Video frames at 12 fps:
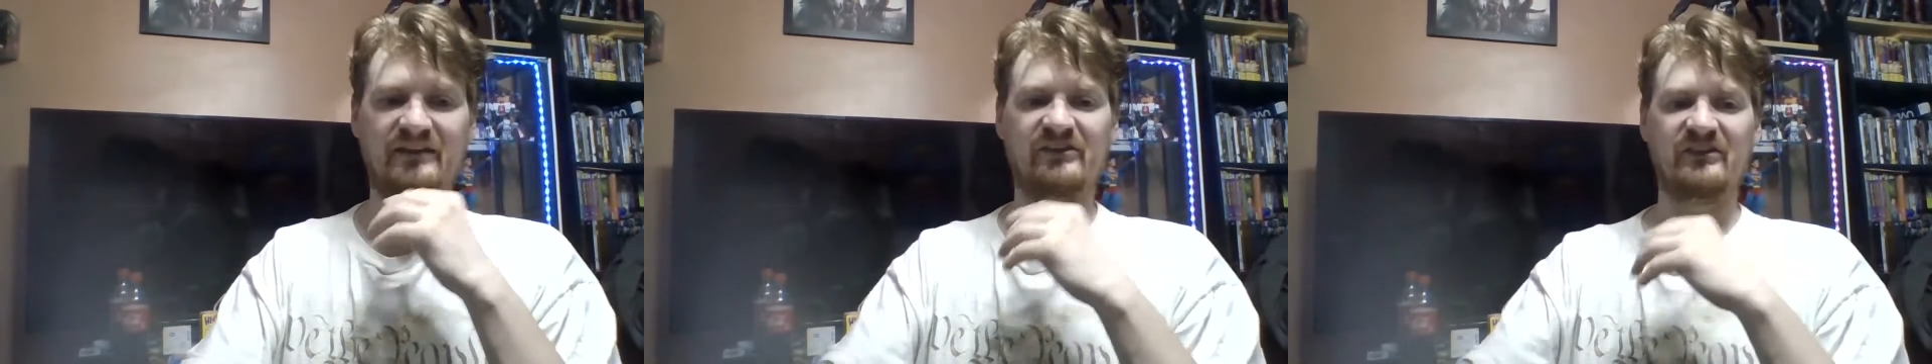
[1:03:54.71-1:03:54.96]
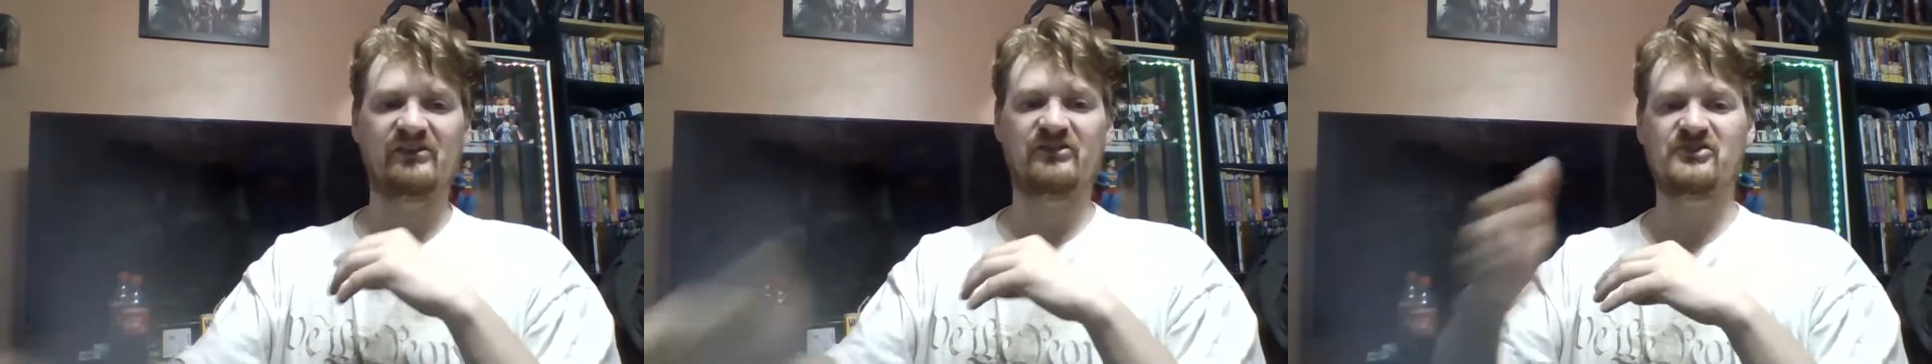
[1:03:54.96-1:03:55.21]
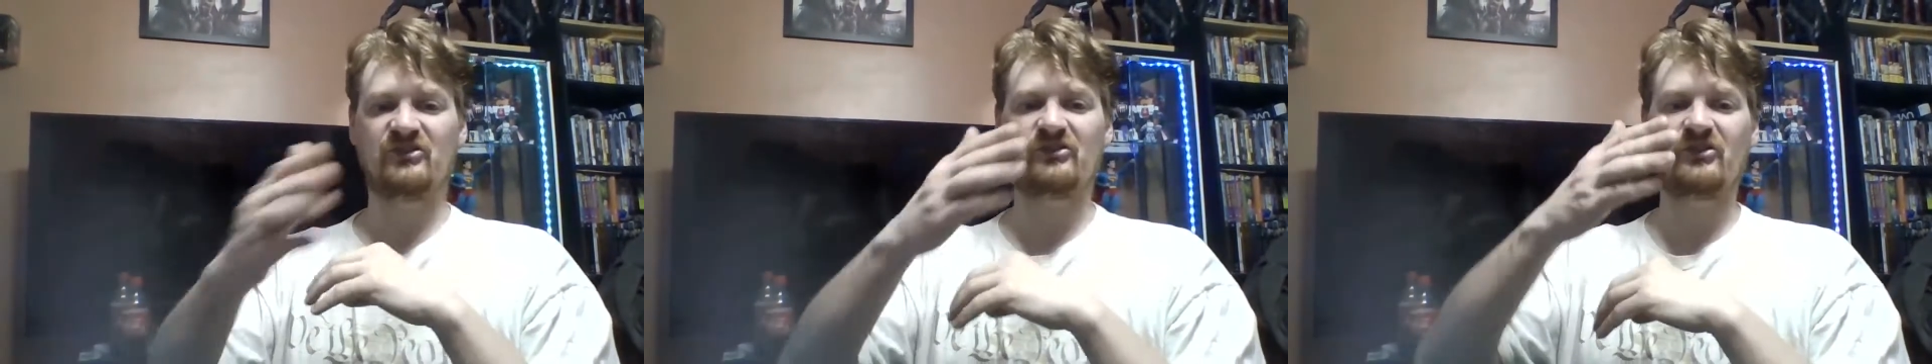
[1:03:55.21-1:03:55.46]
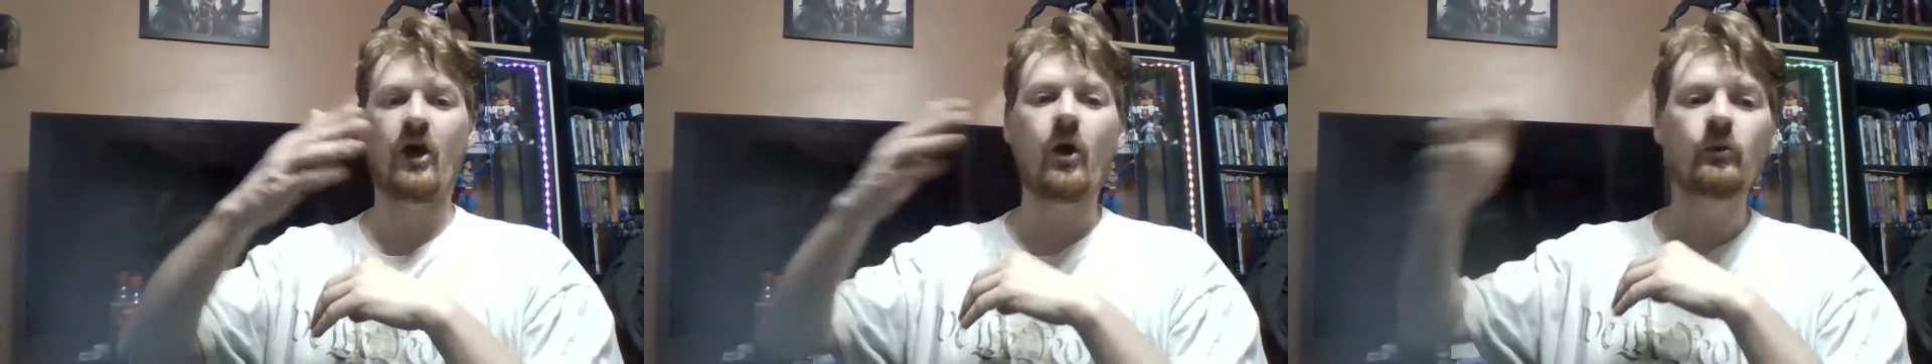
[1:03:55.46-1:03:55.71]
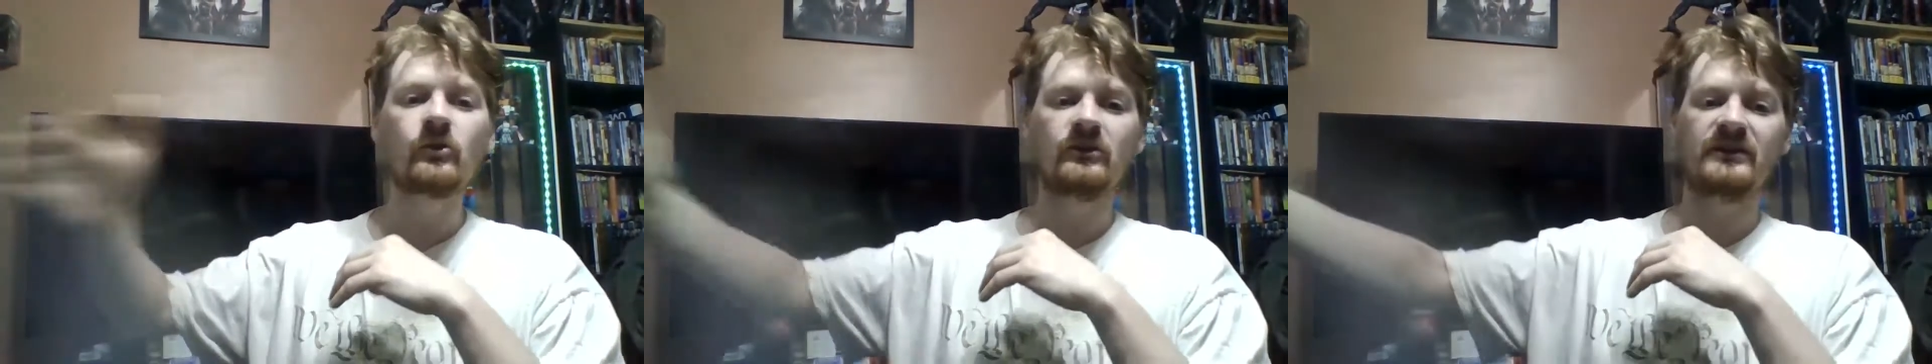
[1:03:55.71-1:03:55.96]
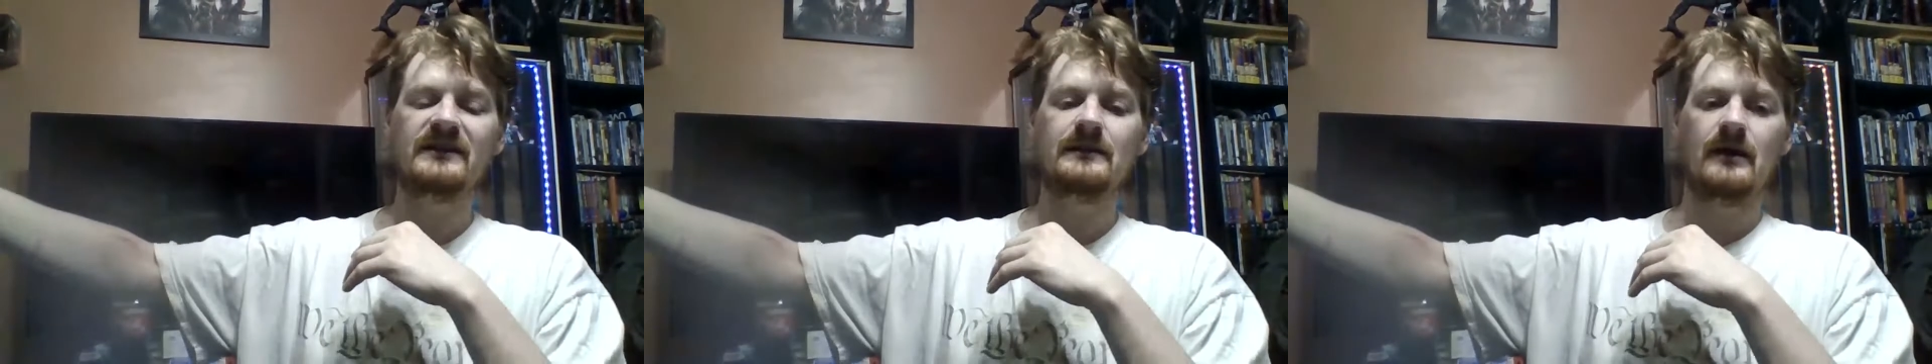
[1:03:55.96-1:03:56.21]
is it's just
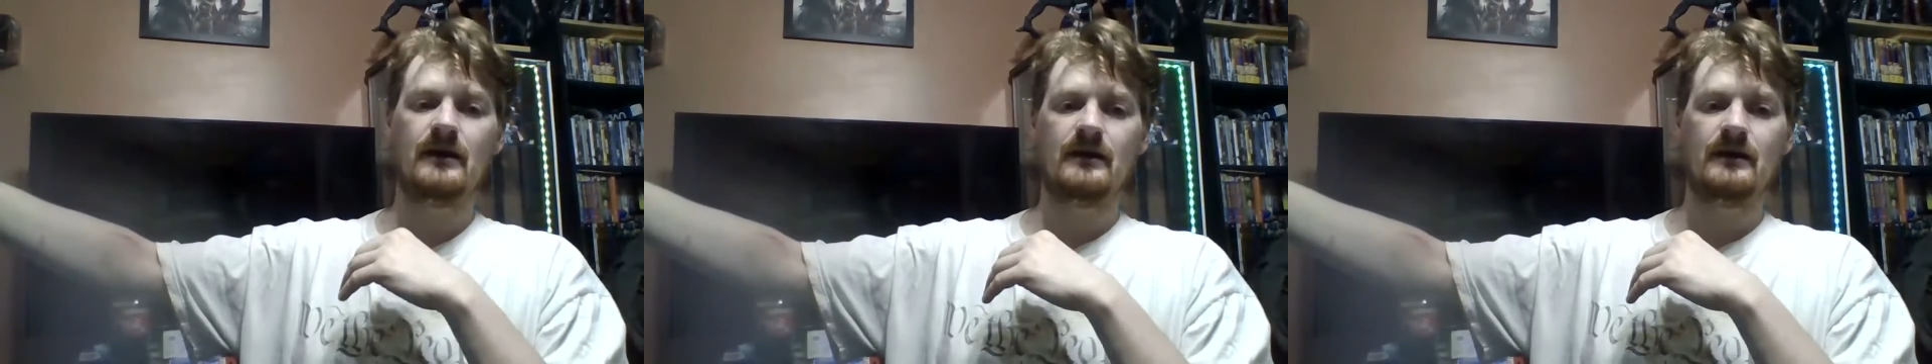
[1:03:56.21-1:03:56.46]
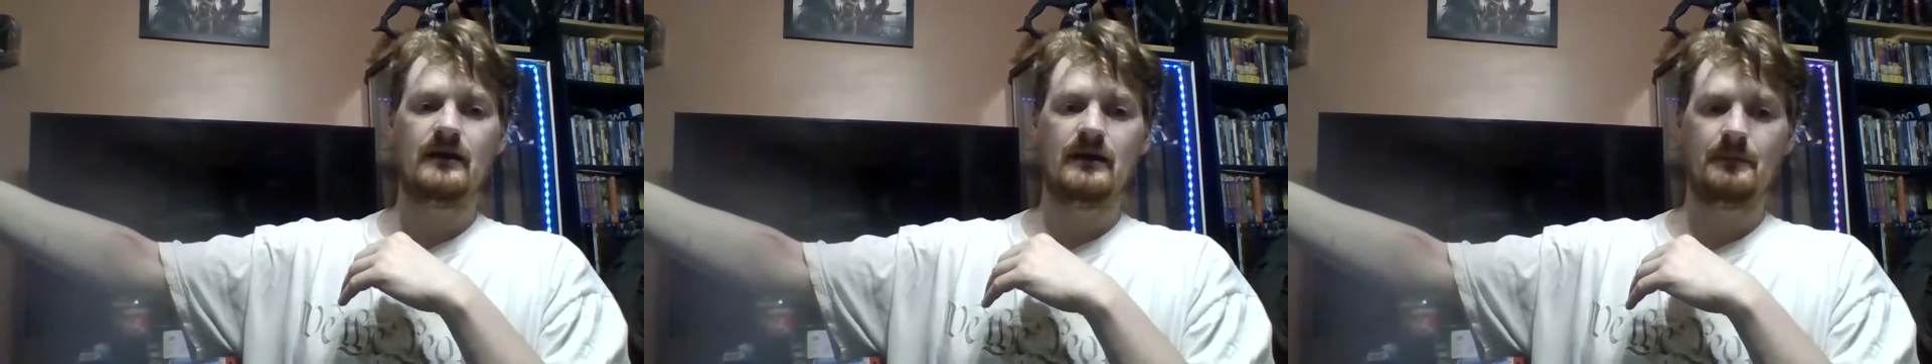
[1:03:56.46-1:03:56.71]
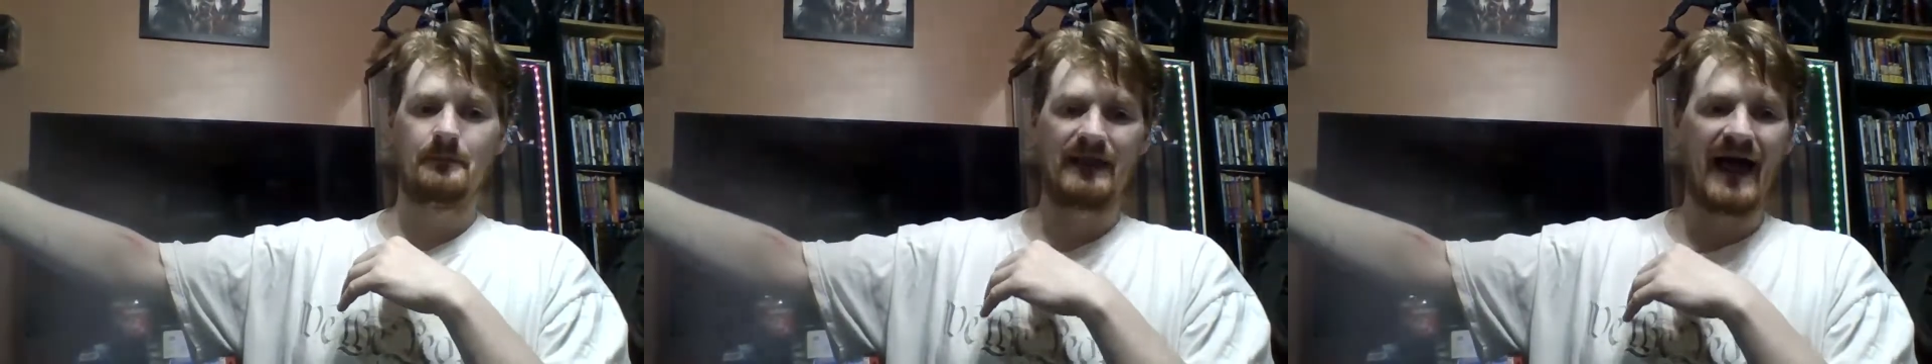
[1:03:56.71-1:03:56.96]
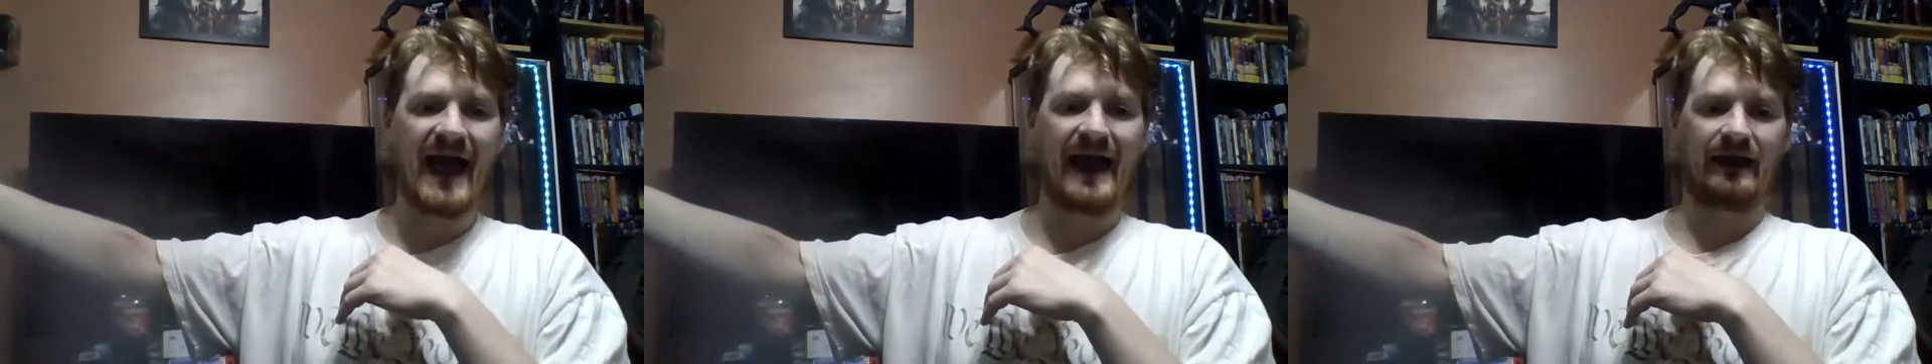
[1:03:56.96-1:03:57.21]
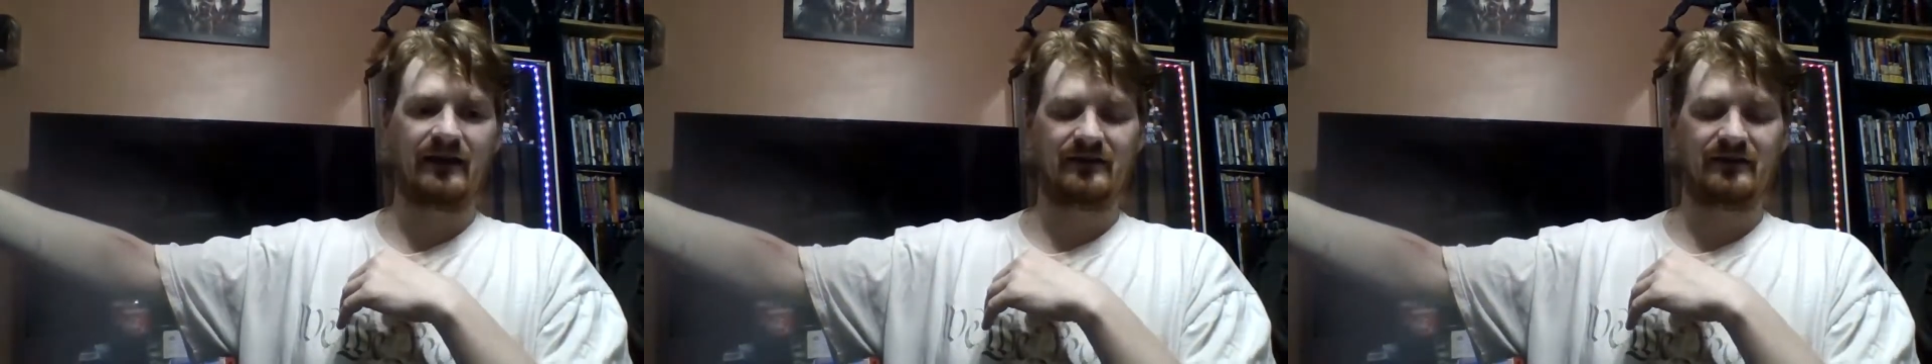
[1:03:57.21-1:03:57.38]
totally black.